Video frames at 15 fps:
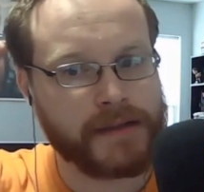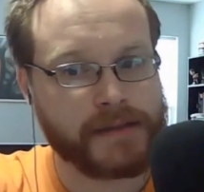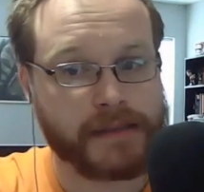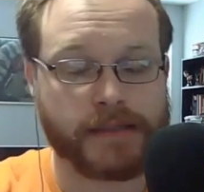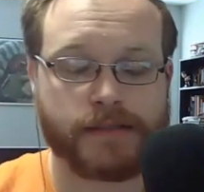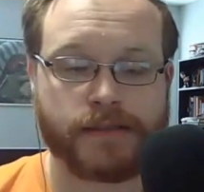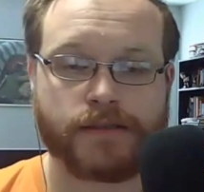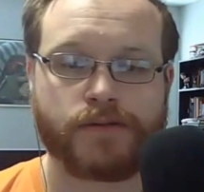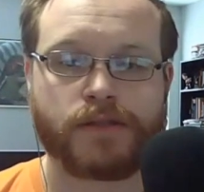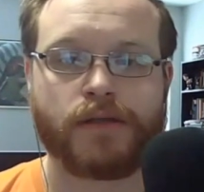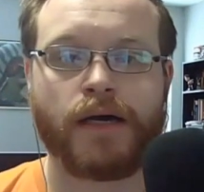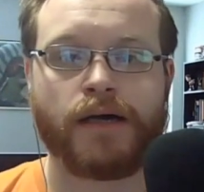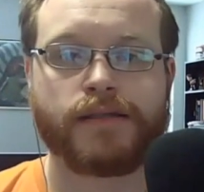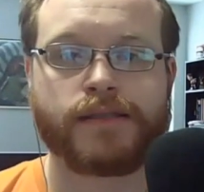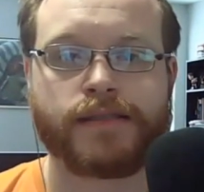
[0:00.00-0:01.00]
This is
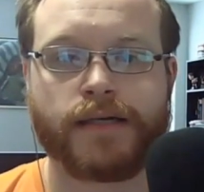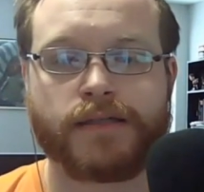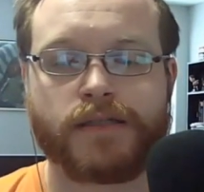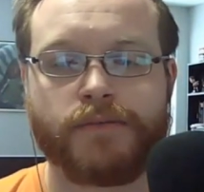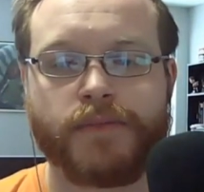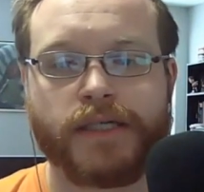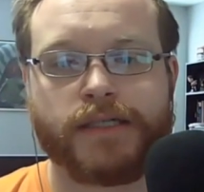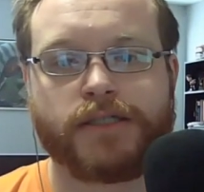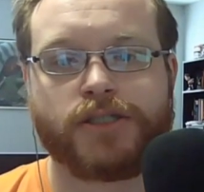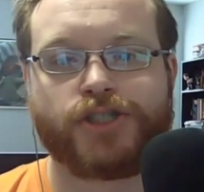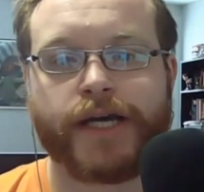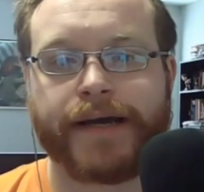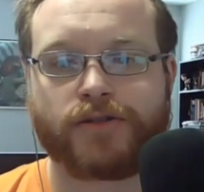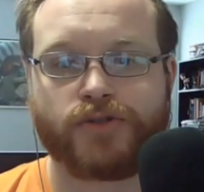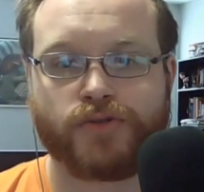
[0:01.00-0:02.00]
set to be
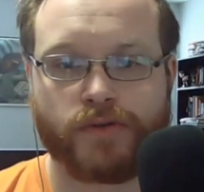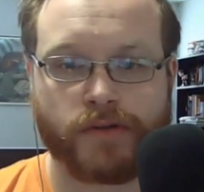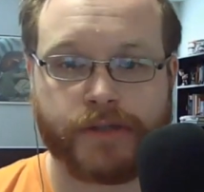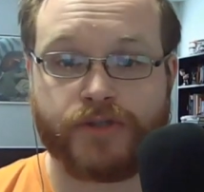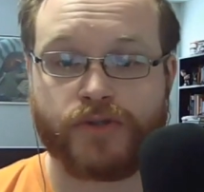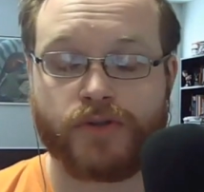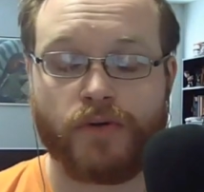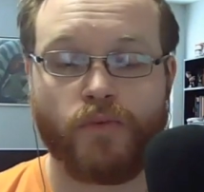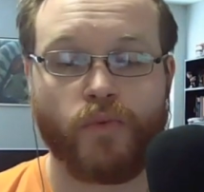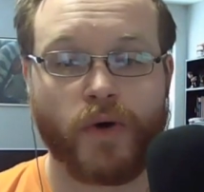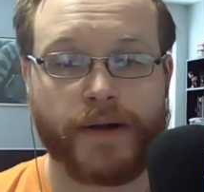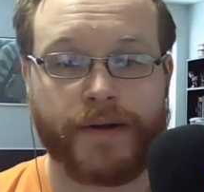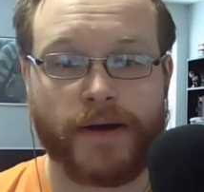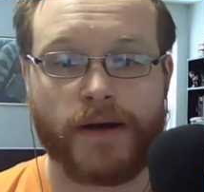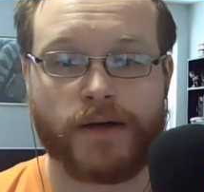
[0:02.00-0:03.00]
Jack Drew's
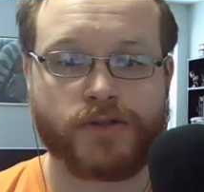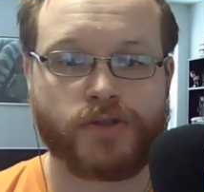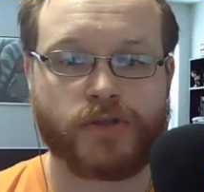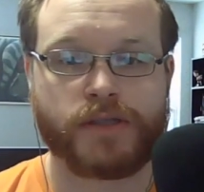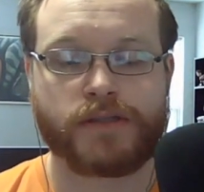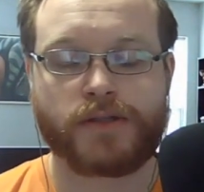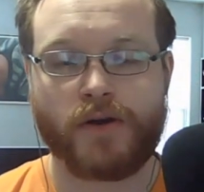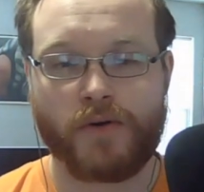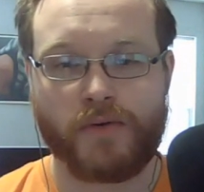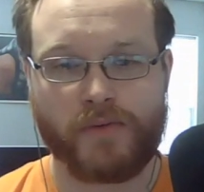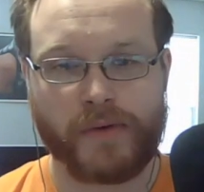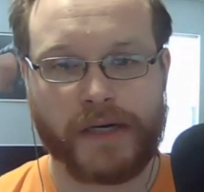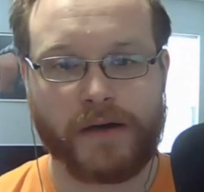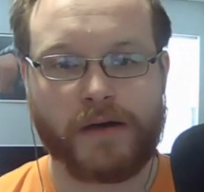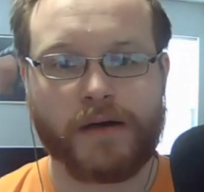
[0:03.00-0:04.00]
100th
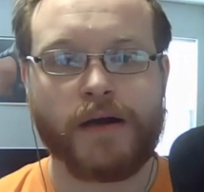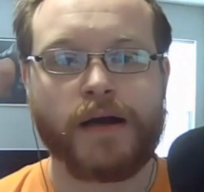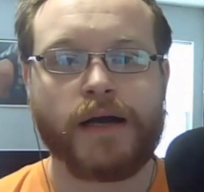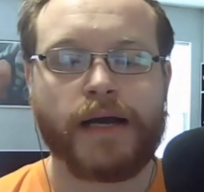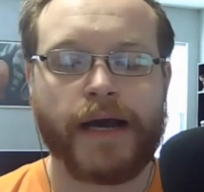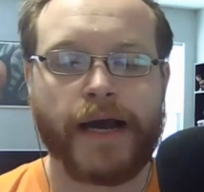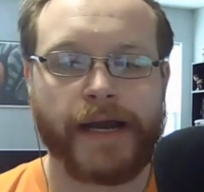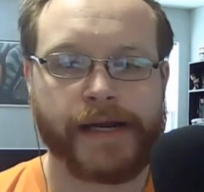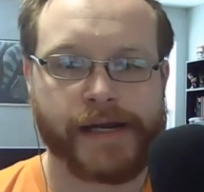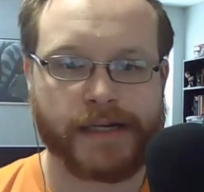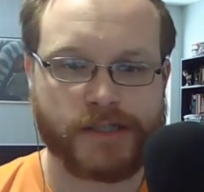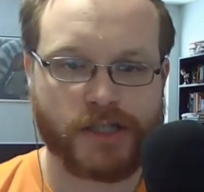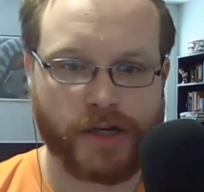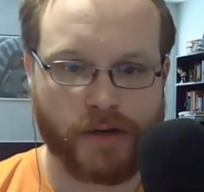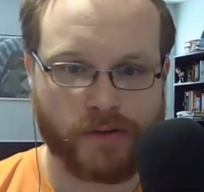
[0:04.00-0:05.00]
career
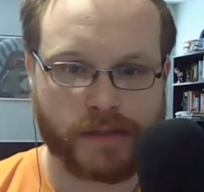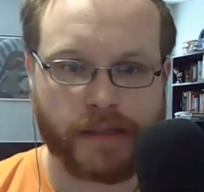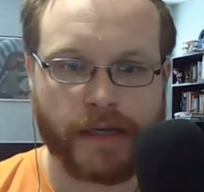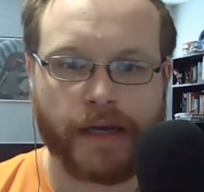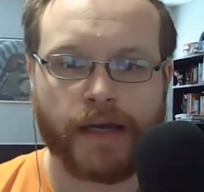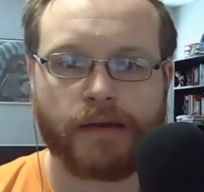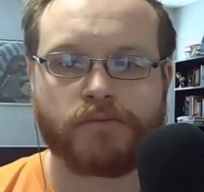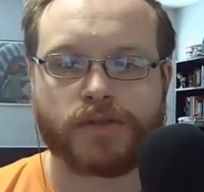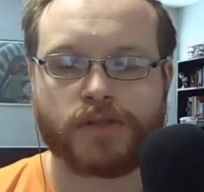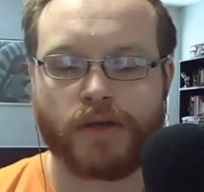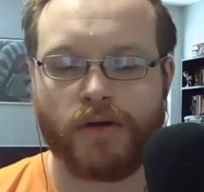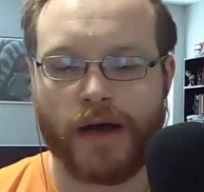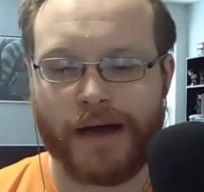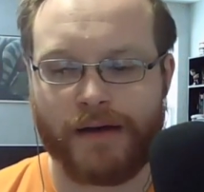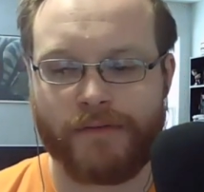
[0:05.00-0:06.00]
NHL game.
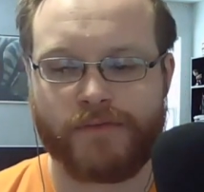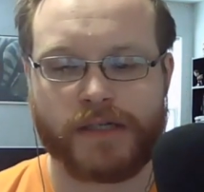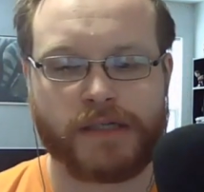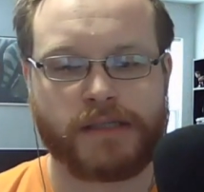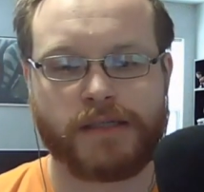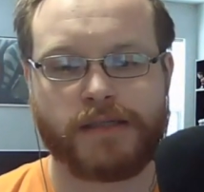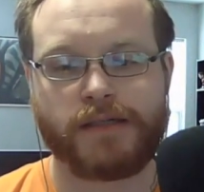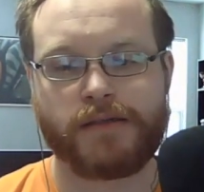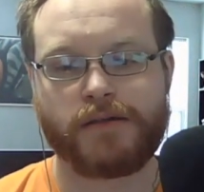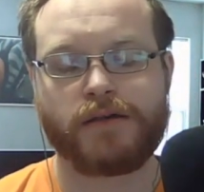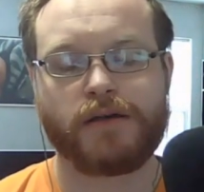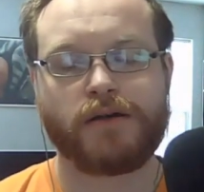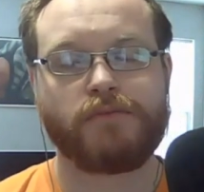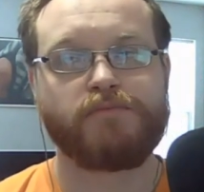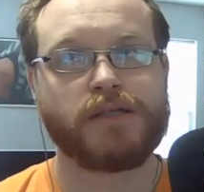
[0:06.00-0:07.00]
So obviously you're
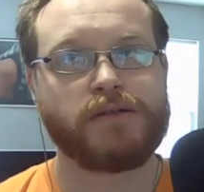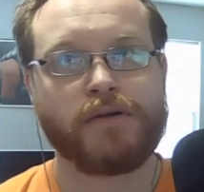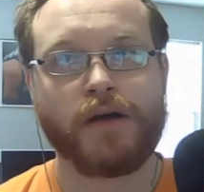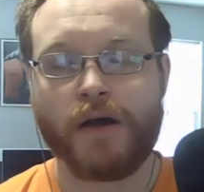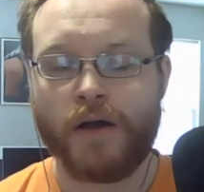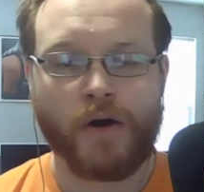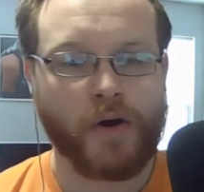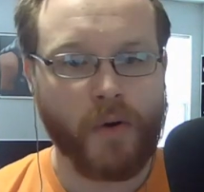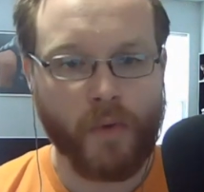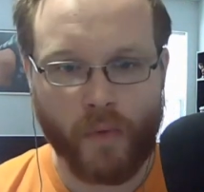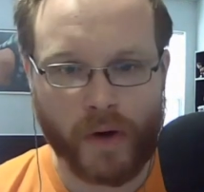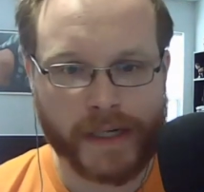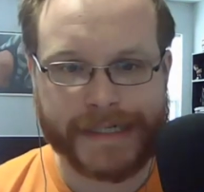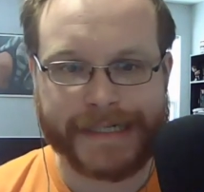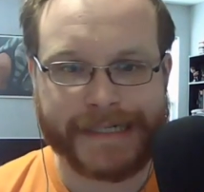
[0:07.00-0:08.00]
going to be
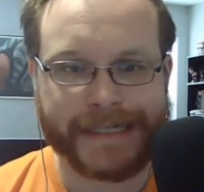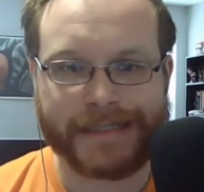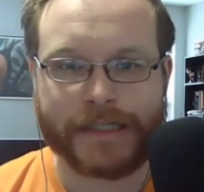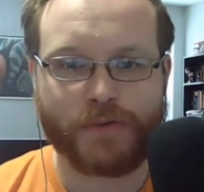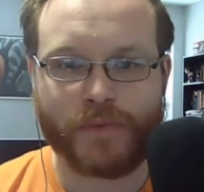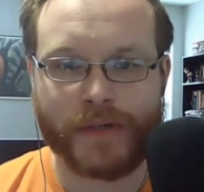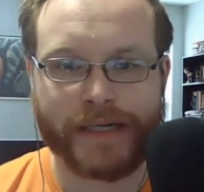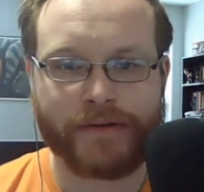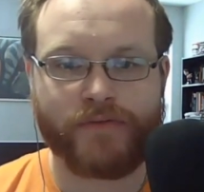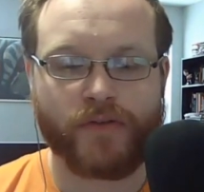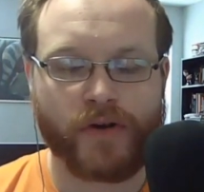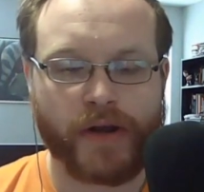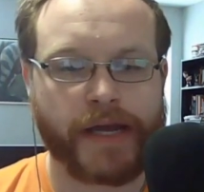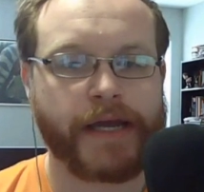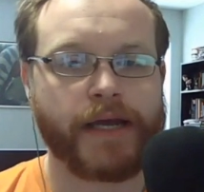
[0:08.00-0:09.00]
wanting to get the win
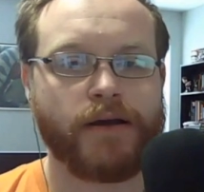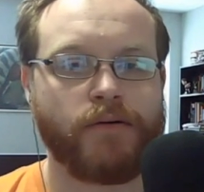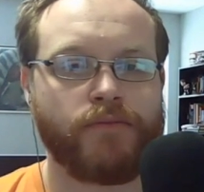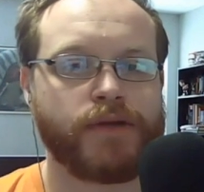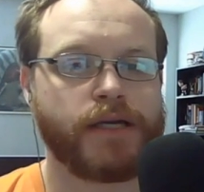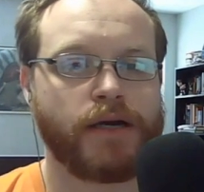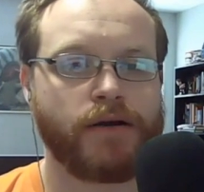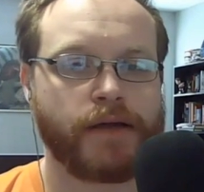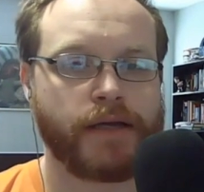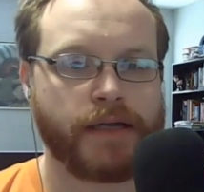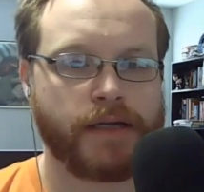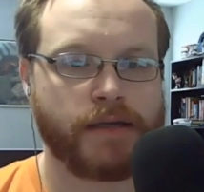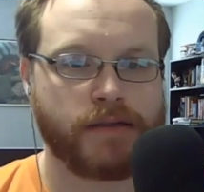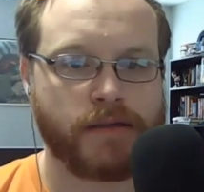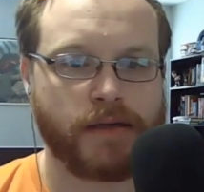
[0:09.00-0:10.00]
for him, you know,
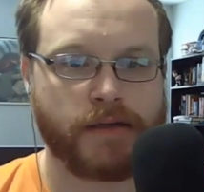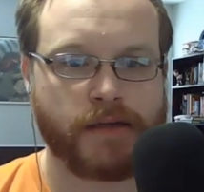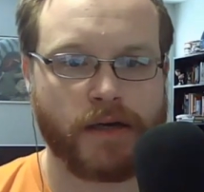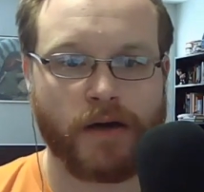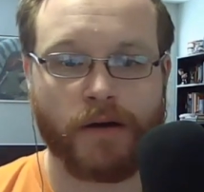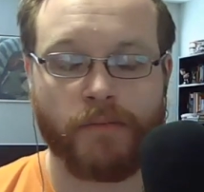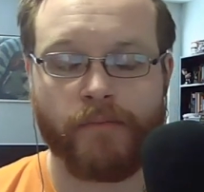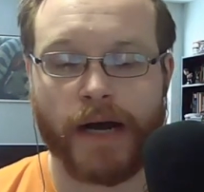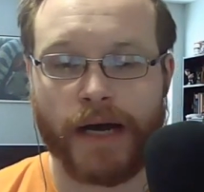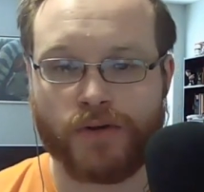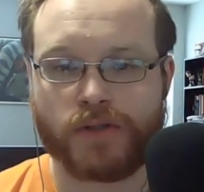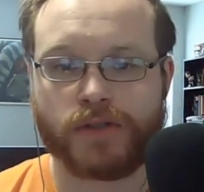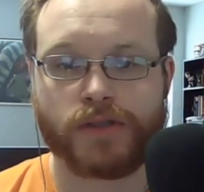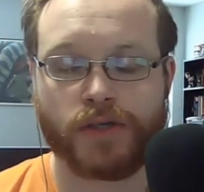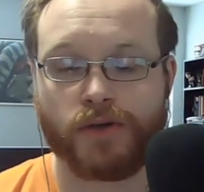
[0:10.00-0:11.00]
in, you know, a
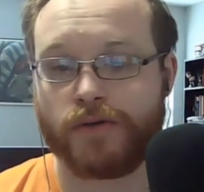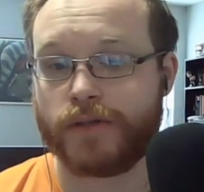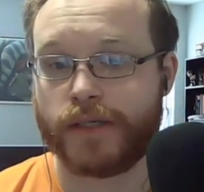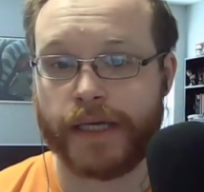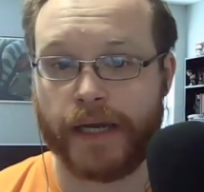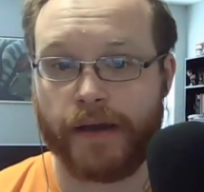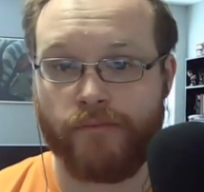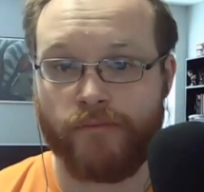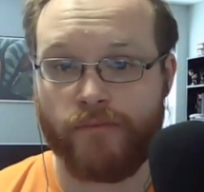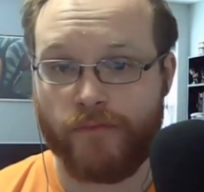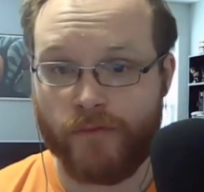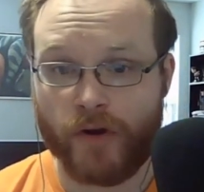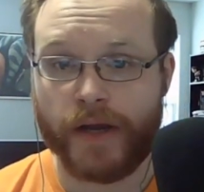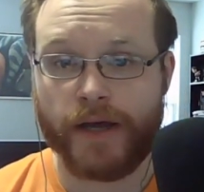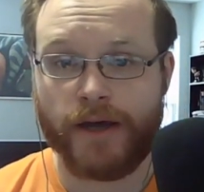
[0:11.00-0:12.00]
milestone game
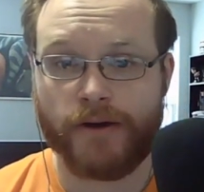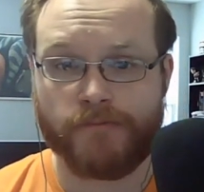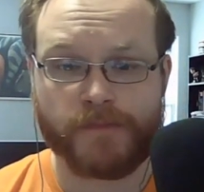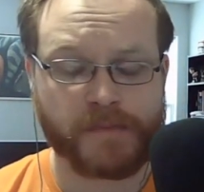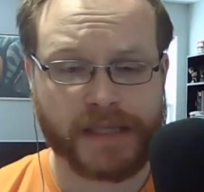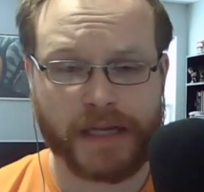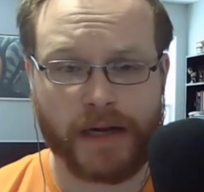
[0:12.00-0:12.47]
for him.